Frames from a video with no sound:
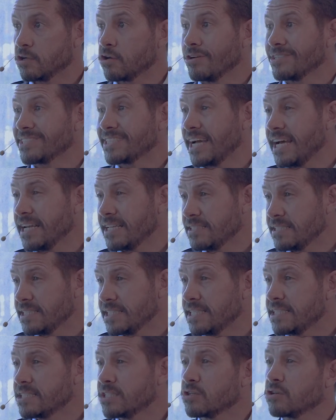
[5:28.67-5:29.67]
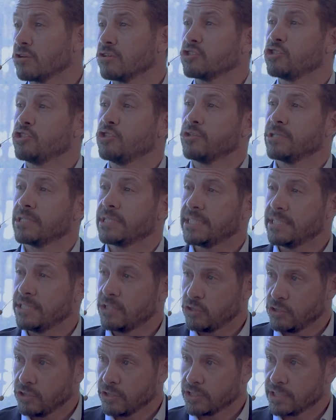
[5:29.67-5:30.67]
across currencies, across
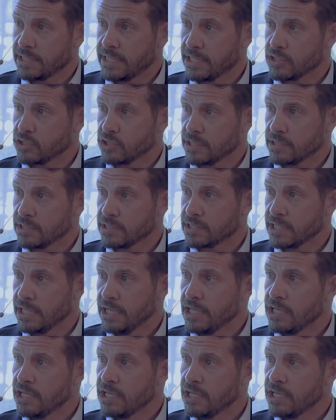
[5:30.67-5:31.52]
jurisdictions,